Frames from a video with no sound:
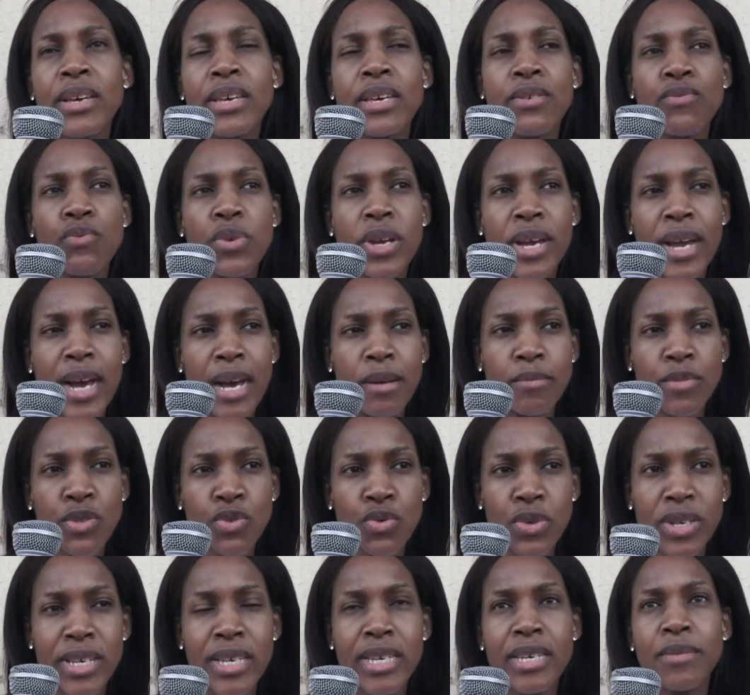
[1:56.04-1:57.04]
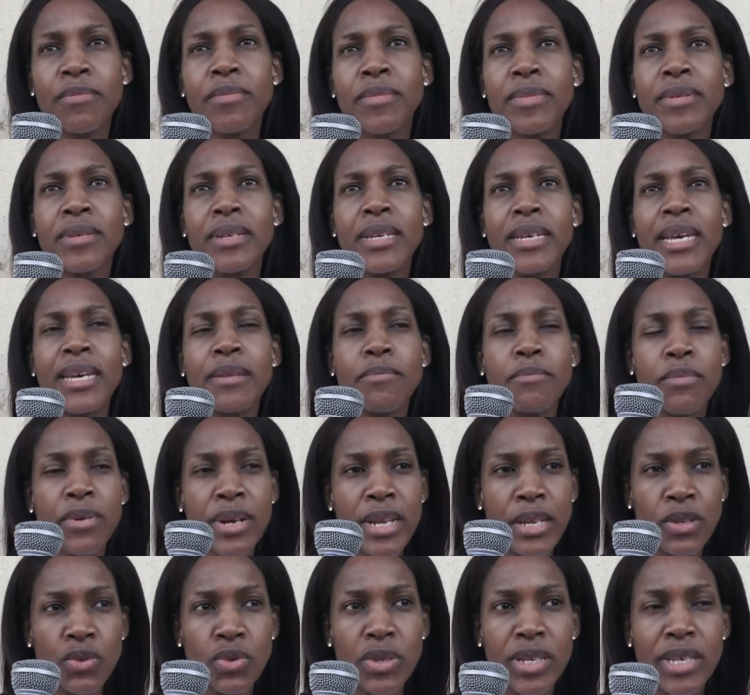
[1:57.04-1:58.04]
if we come to him and
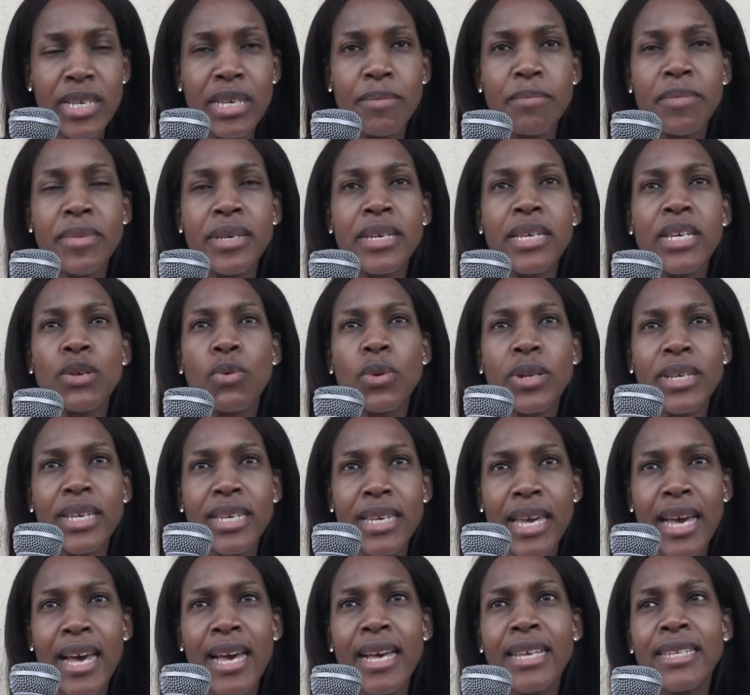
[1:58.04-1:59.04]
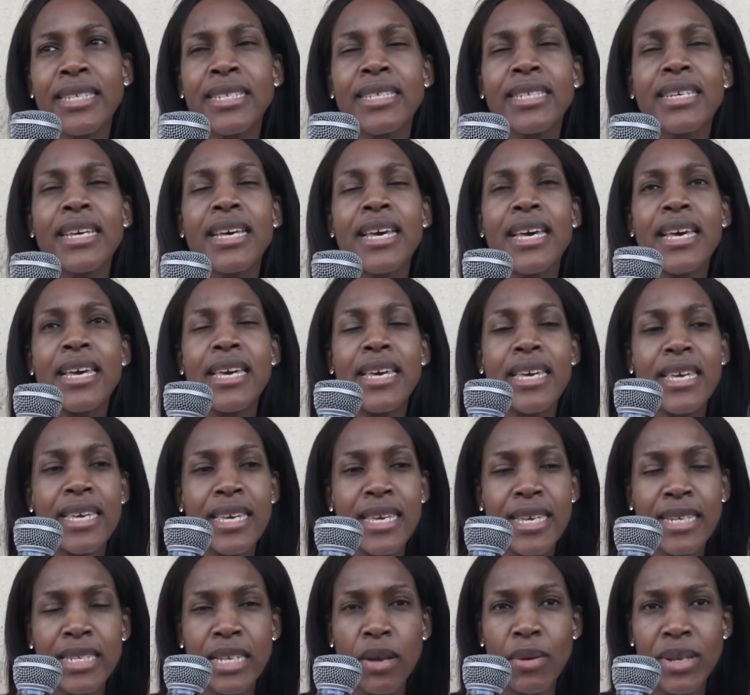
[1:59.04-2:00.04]
pray to him, he will hear us.
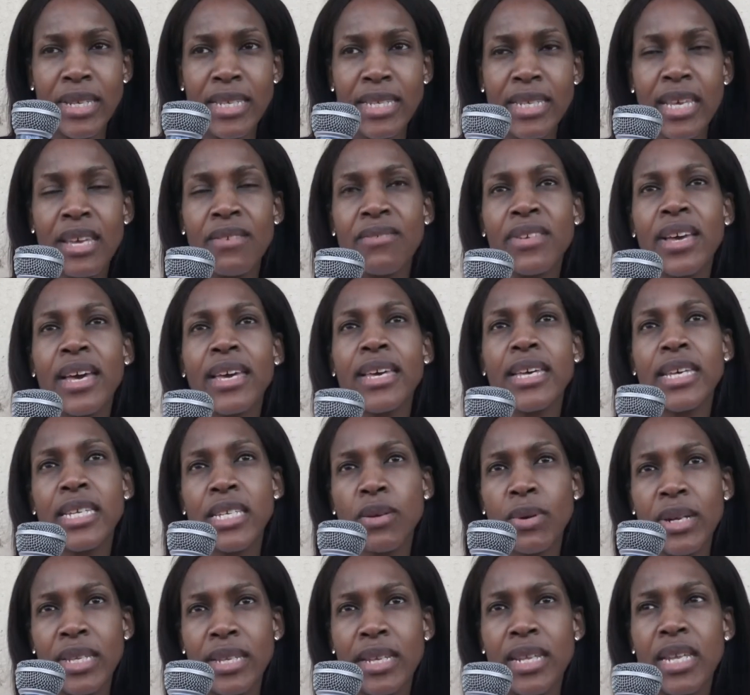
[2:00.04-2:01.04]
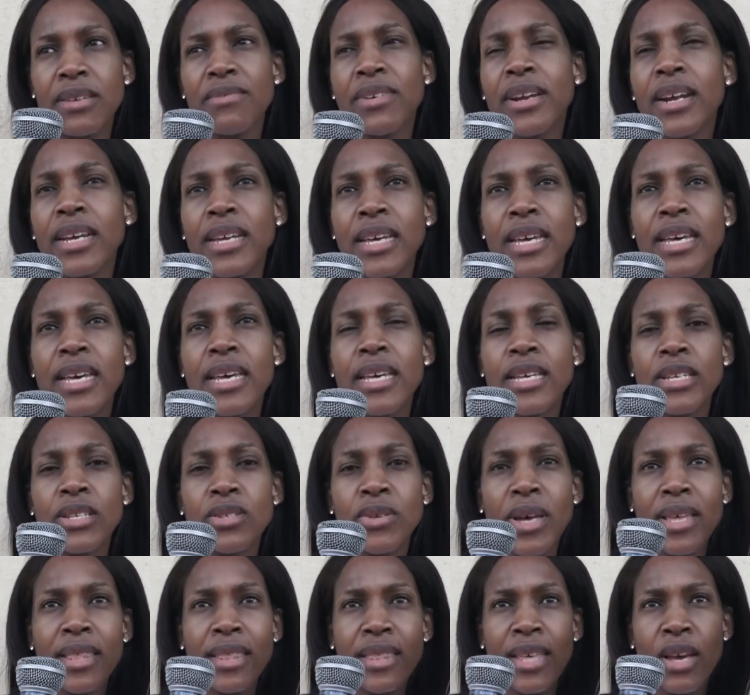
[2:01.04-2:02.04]
He is our savior, he is our deliverer.
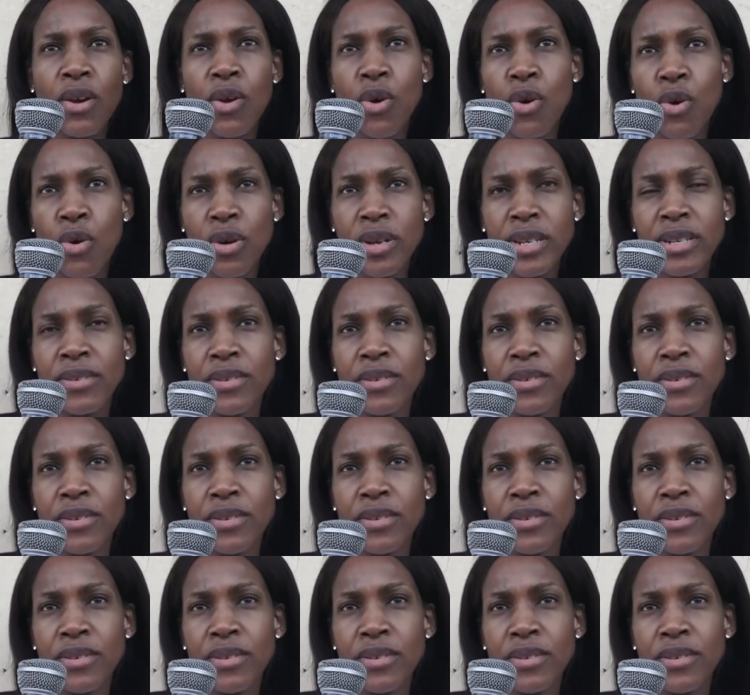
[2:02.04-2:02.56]
So I thank God